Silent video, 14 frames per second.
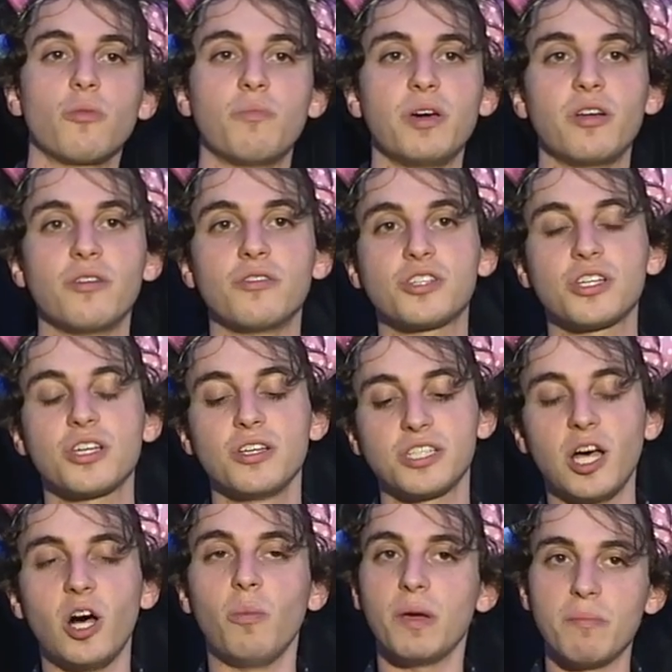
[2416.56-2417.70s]
bitters to
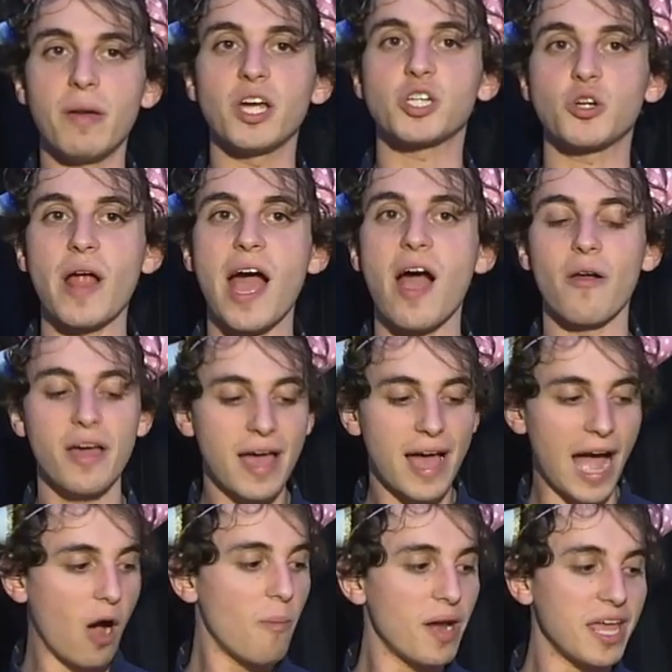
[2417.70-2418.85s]
help me measure out
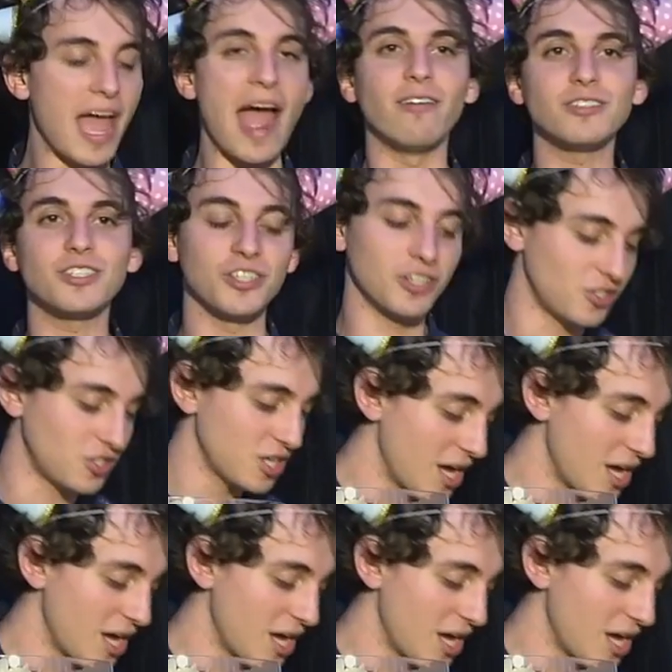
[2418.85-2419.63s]
how many ounces